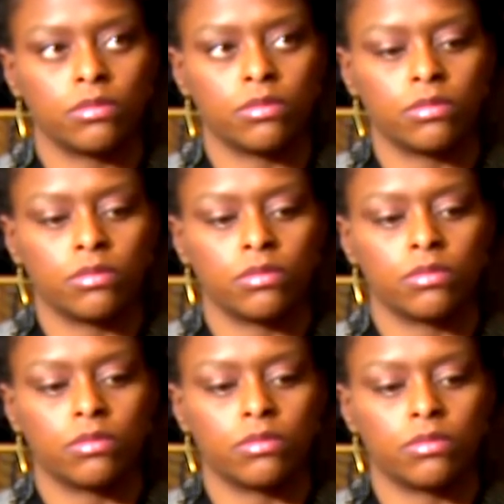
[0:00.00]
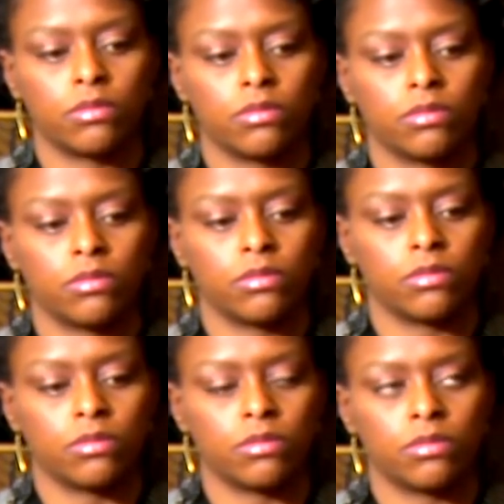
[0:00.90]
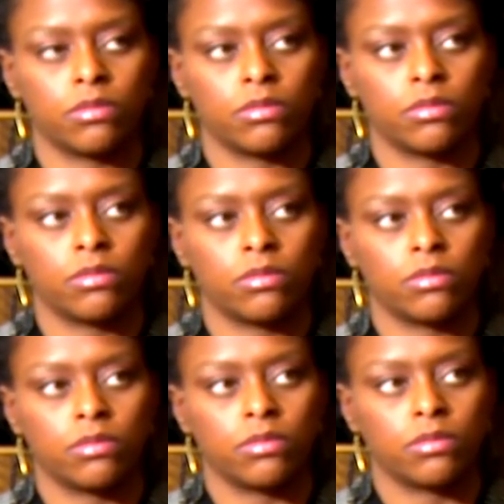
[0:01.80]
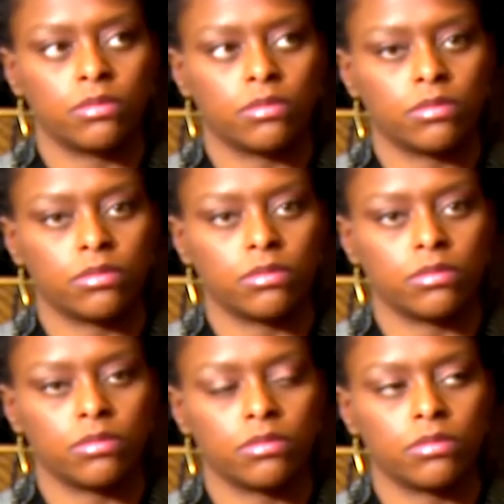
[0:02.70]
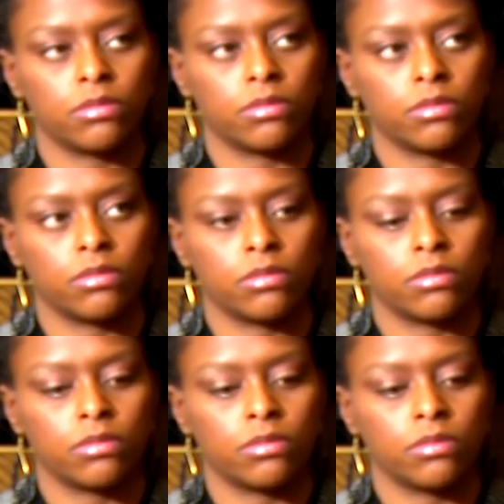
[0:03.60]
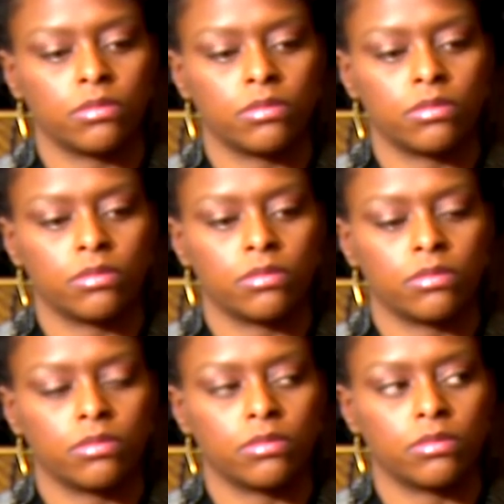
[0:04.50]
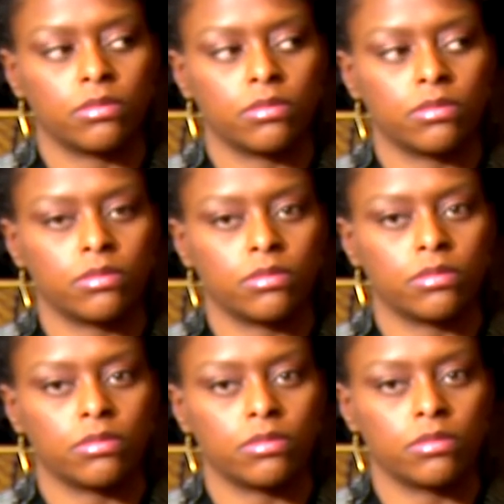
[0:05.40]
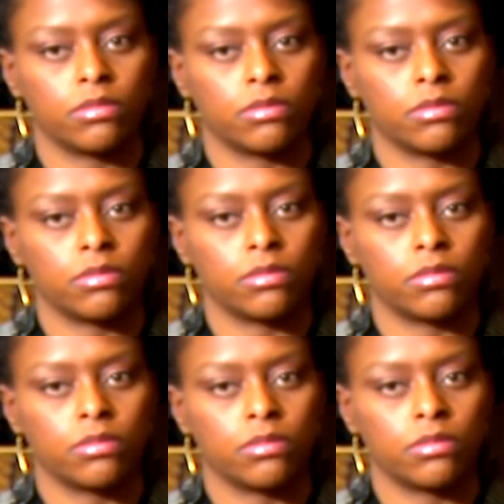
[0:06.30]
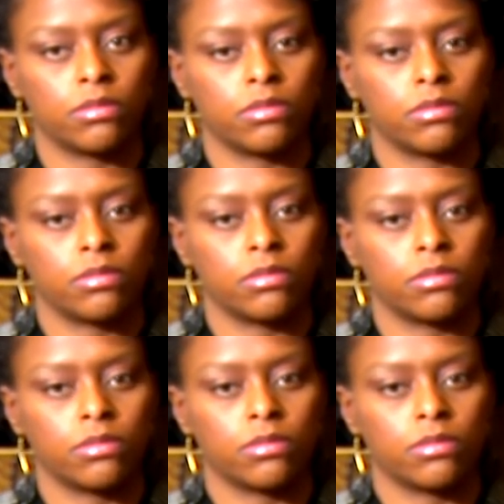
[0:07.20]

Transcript: No words are spoken by the person on screen.